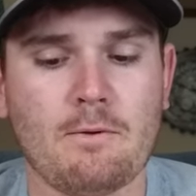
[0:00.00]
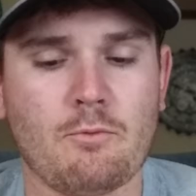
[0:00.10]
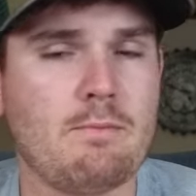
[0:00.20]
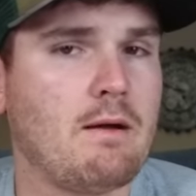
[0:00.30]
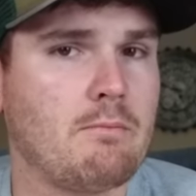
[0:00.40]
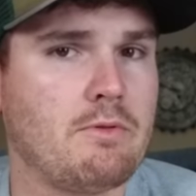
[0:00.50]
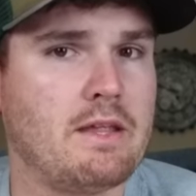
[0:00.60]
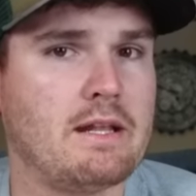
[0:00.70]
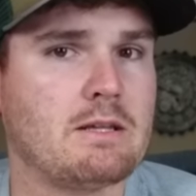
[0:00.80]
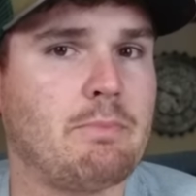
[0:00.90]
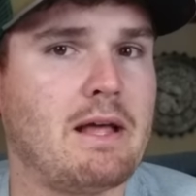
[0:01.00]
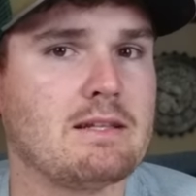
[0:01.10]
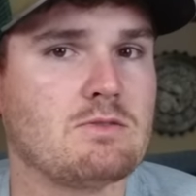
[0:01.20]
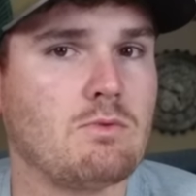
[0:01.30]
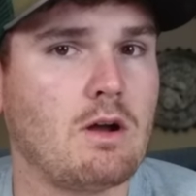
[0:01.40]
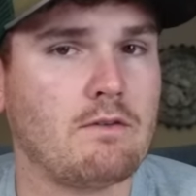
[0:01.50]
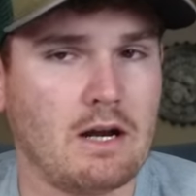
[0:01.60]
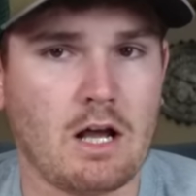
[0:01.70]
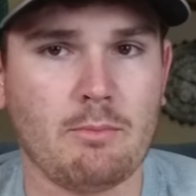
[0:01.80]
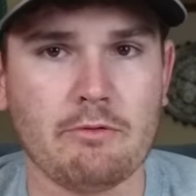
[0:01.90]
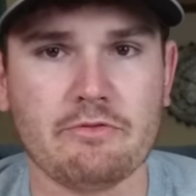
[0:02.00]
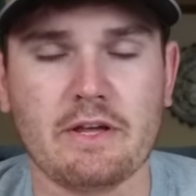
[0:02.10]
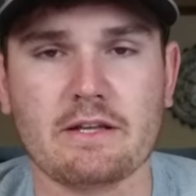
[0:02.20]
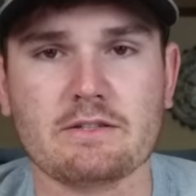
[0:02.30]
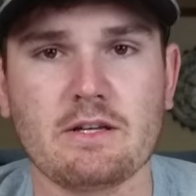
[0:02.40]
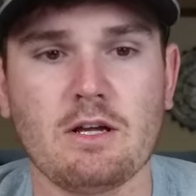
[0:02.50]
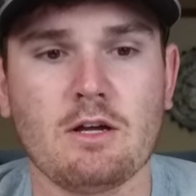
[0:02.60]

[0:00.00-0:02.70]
remember that it depends on a couple of things.